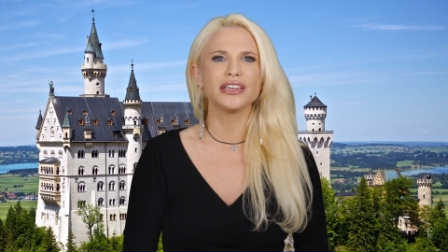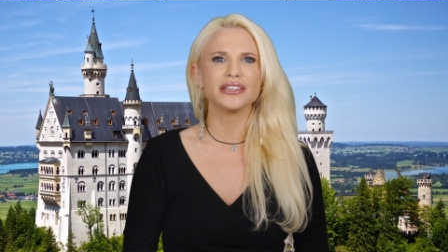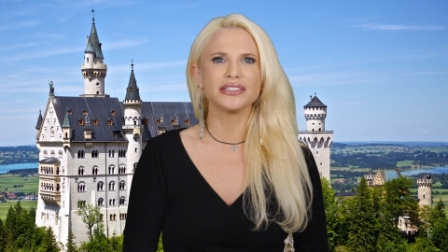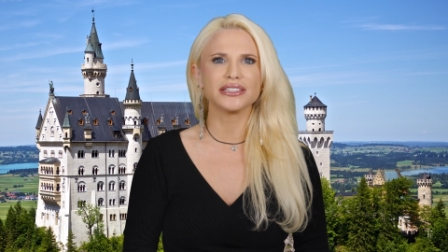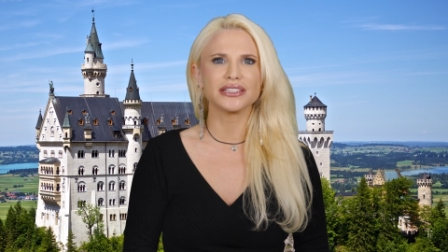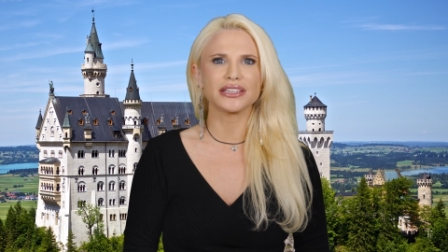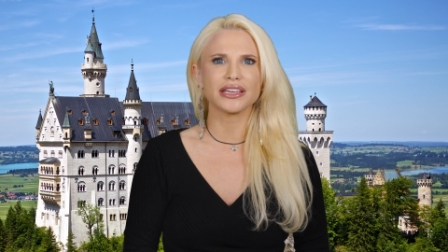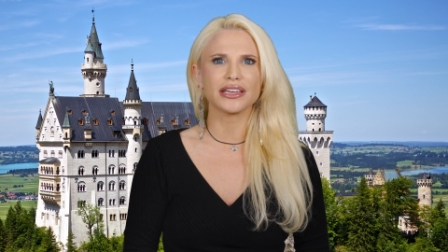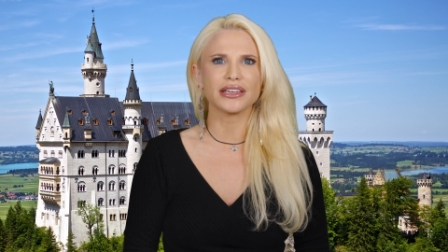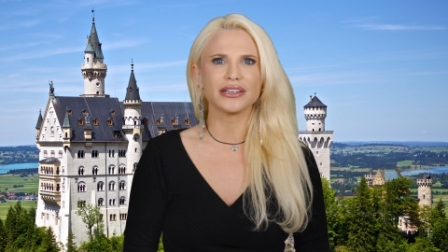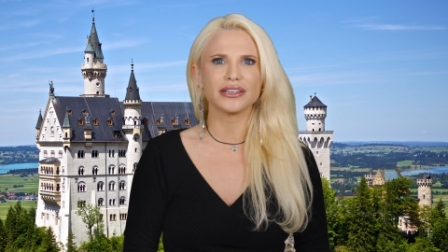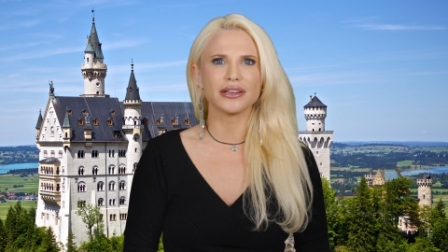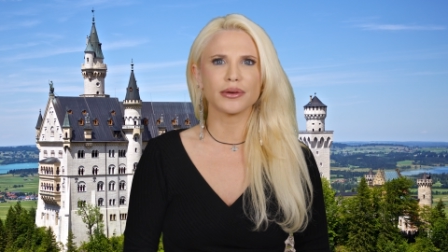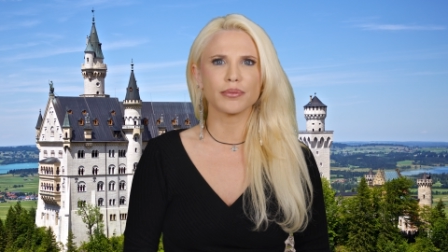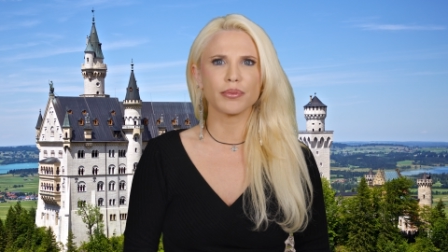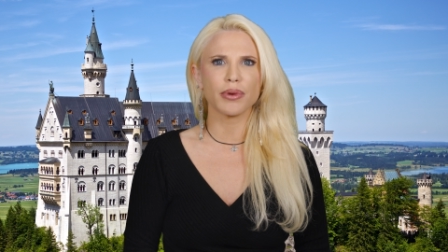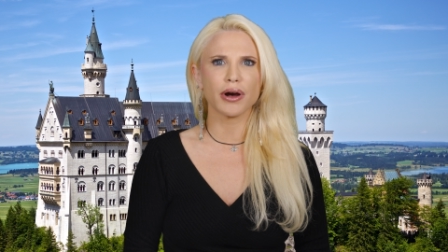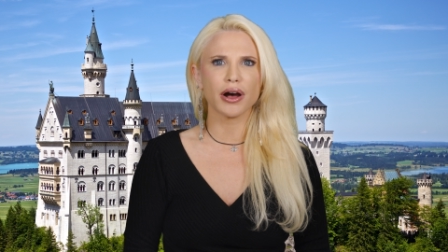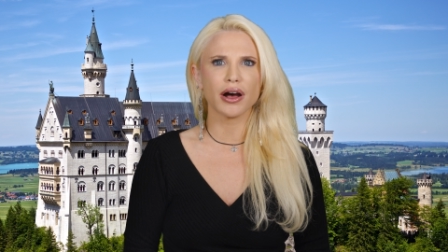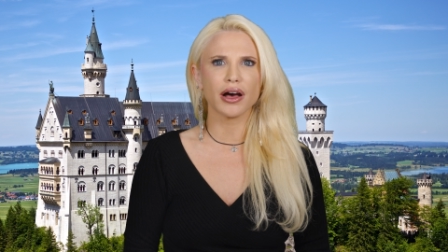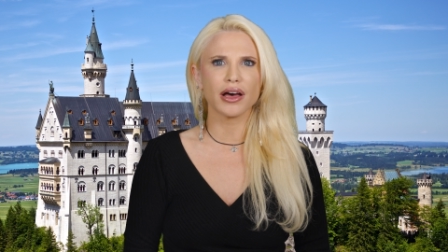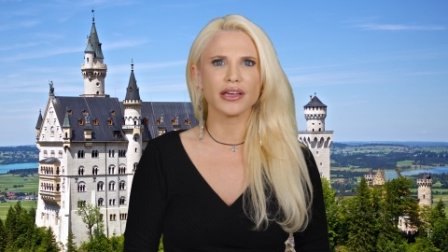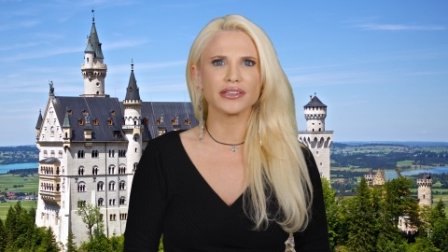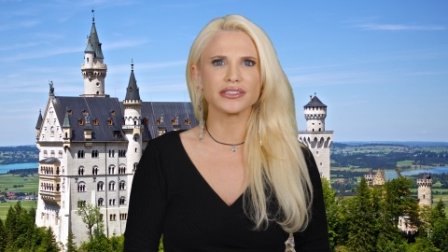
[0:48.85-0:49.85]
to get in a
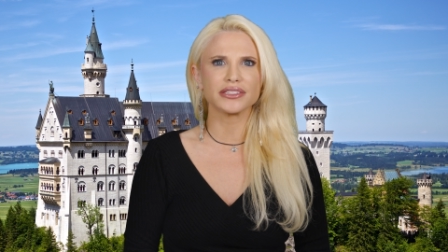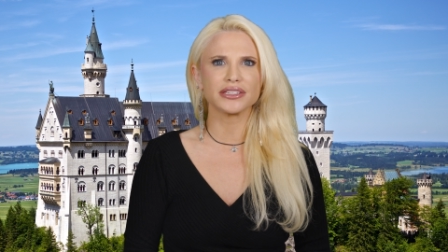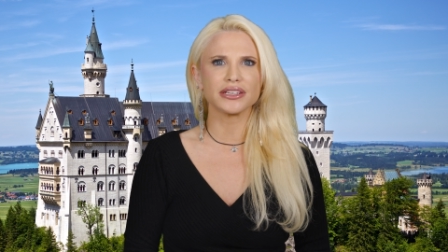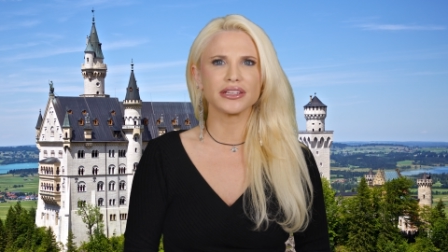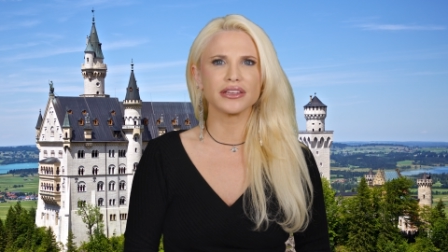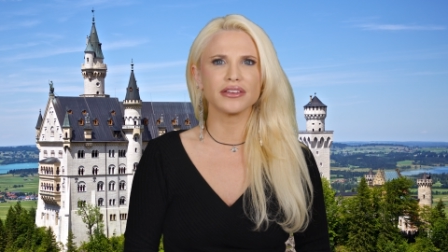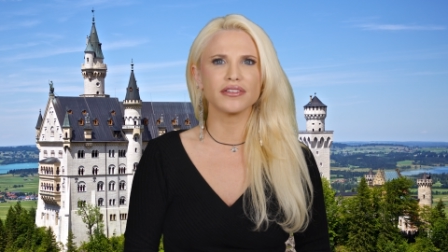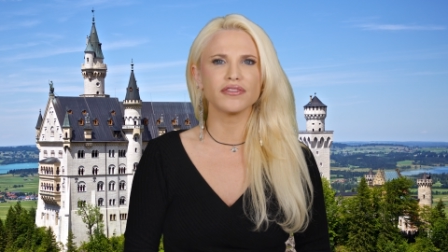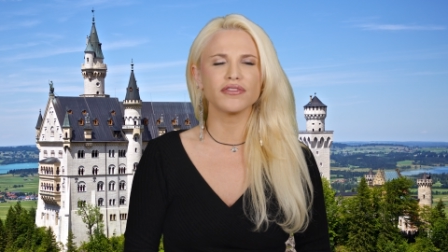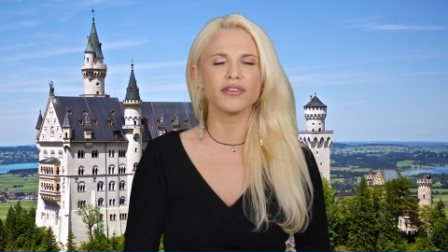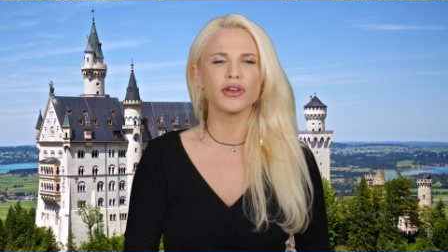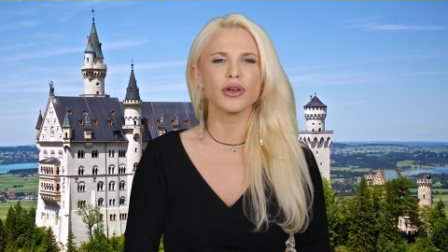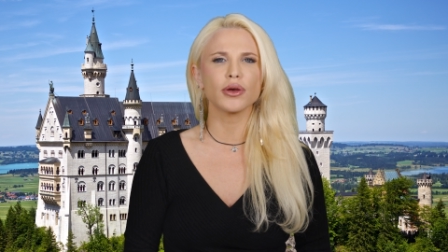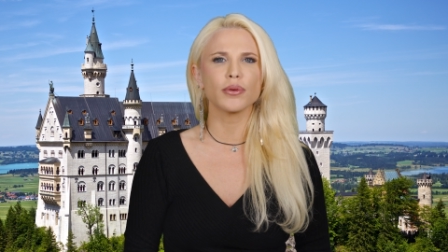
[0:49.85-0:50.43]
positive,